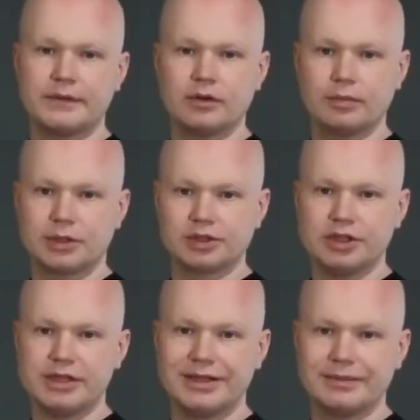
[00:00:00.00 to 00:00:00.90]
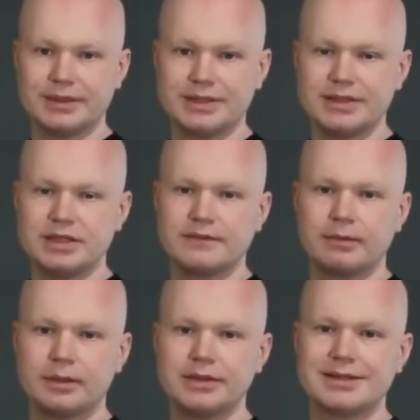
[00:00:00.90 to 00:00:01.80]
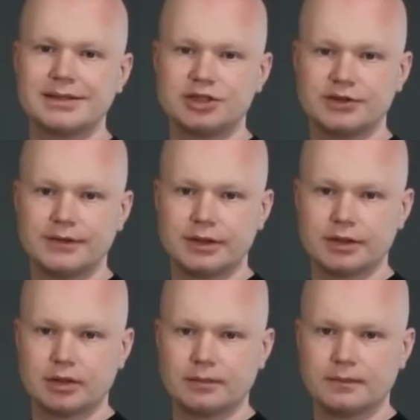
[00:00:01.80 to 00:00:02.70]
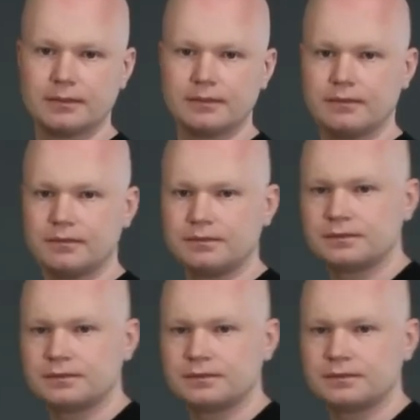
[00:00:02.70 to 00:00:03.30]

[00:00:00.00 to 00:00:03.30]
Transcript: first exercise for the lower back is performed on all